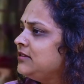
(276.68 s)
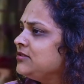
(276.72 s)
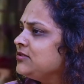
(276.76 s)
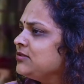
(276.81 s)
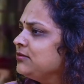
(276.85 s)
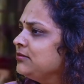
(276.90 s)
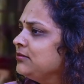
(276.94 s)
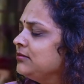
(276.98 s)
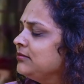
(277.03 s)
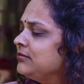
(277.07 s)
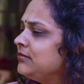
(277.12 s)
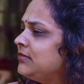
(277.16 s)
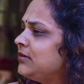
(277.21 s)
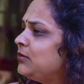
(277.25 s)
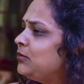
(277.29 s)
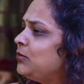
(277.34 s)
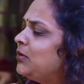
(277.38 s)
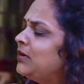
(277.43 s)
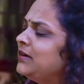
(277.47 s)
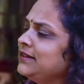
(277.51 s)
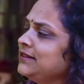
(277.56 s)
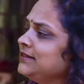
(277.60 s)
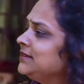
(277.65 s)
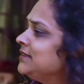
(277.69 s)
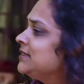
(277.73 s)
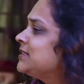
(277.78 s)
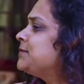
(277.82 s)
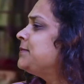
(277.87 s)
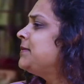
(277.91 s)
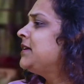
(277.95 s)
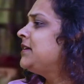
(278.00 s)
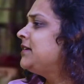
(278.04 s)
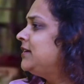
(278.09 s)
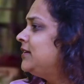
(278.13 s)
So, what is
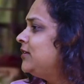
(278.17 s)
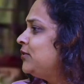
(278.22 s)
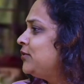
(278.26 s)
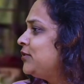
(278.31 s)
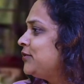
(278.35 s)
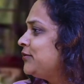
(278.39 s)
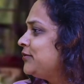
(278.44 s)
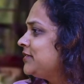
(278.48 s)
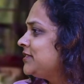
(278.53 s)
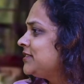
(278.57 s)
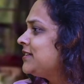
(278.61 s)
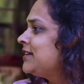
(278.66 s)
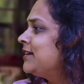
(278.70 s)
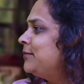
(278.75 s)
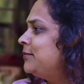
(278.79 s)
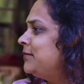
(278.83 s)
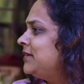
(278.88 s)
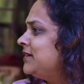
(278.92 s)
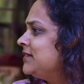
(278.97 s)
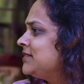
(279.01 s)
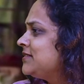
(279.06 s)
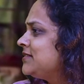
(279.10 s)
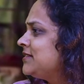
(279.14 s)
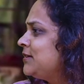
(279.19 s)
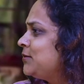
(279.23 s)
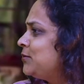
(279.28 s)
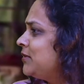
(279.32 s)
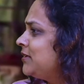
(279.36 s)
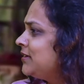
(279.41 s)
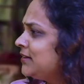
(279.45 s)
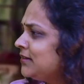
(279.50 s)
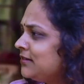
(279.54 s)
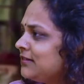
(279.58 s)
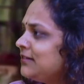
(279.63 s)
expected out of a Scrum Master?
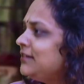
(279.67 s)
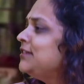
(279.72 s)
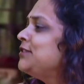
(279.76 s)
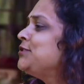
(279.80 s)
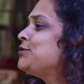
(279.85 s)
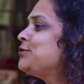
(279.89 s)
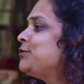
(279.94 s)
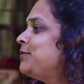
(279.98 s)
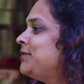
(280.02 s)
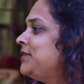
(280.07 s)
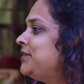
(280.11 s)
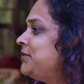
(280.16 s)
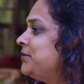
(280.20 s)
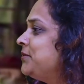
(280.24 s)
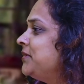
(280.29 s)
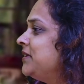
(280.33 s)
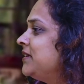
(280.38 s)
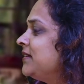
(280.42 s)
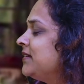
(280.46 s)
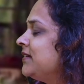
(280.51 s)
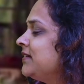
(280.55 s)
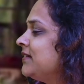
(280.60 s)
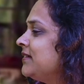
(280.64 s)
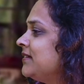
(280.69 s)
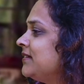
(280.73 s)
What and all he should be doing?